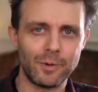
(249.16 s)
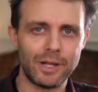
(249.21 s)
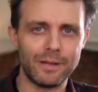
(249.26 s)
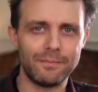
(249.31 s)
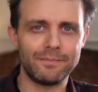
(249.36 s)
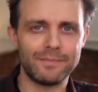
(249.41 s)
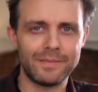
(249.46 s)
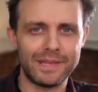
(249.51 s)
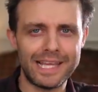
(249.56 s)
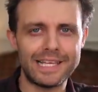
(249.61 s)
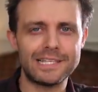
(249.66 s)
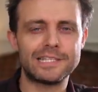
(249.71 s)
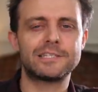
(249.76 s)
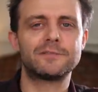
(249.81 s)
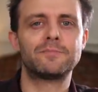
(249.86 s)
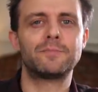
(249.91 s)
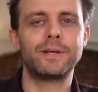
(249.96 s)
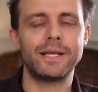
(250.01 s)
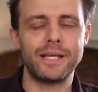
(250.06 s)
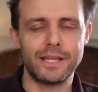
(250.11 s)
Well, let's
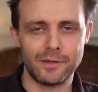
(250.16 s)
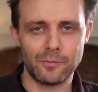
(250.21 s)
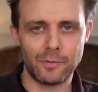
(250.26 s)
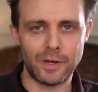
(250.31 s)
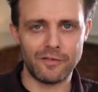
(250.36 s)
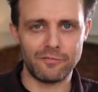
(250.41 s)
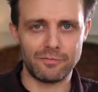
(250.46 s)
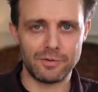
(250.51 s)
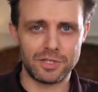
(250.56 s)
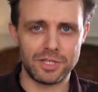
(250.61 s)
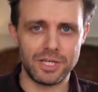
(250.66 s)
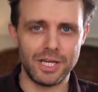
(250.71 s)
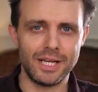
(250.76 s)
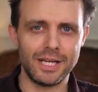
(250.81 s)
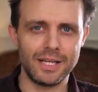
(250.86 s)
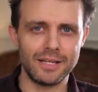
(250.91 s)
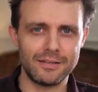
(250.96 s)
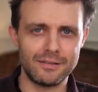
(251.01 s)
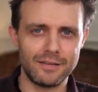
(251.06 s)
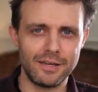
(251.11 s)
split the wave
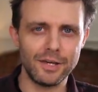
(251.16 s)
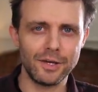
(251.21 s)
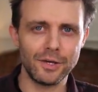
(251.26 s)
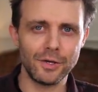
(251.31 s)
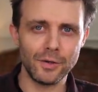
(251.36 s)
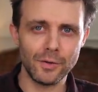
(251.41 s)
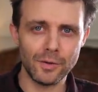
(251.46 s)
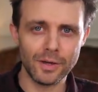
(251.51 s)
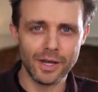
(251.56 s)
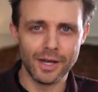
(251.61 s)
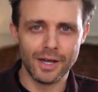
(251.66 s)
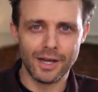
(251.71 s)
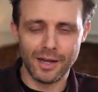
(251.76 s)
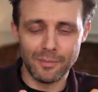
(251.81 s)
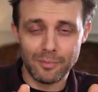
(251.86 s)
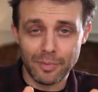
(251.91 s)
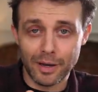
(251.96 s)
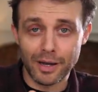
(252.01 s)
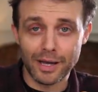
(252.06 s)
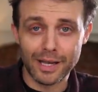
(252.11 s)
machine in two
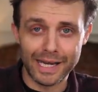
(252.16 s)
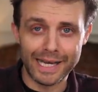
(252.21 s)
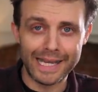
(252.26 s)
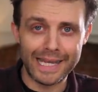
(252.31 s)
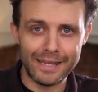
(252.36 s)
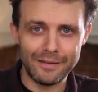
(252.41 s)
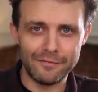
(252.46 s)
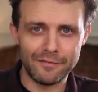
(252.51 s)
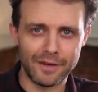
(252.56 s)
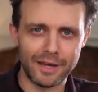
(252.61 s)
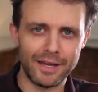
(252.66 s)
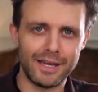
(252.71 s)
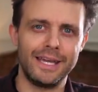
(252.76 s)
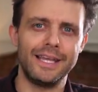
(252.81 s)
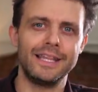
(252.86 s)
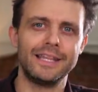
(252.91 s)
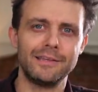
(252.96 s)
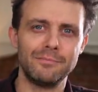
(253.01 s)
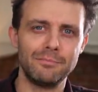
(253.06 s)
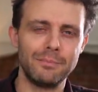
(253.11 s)
and put a lever
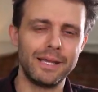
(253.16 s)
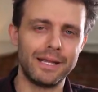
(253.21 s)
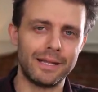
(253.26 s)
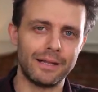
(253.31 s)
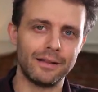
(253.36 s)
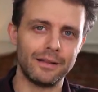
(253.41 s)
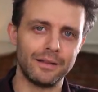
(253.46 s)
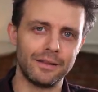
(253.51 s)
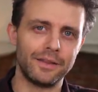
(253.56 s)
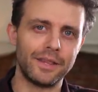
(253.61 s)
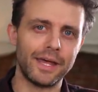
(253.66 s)
in the middle